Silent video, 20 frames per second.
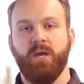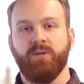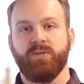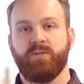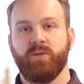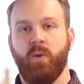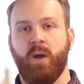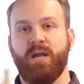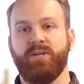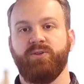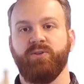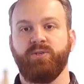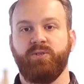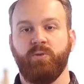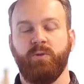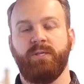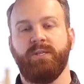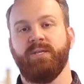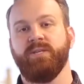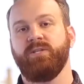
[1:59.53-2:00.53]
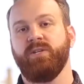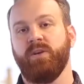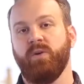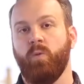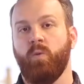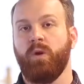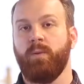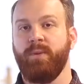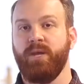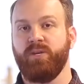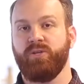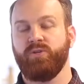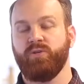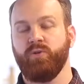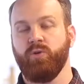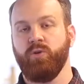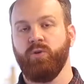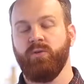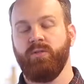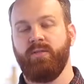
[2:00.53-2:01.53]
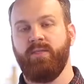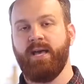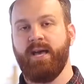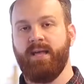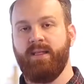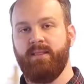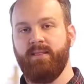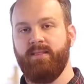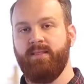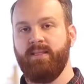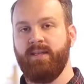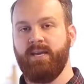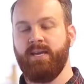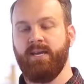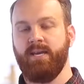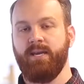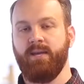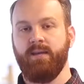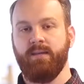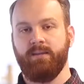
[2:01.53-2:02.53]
So as you're doing this, you're going to want to make sure that the